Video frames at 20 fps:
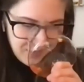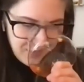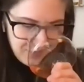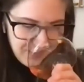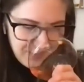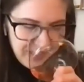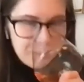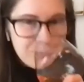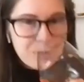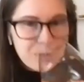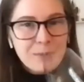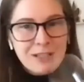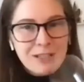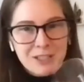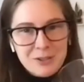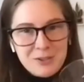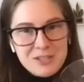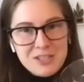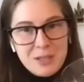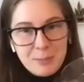if I like put my
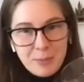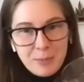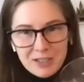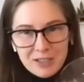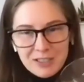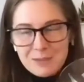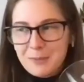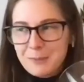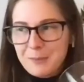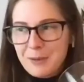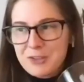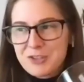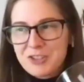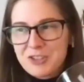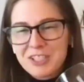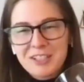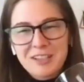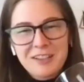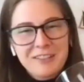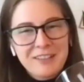nose in the bottom, I'm
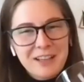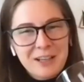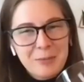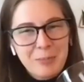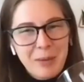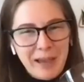actually getting like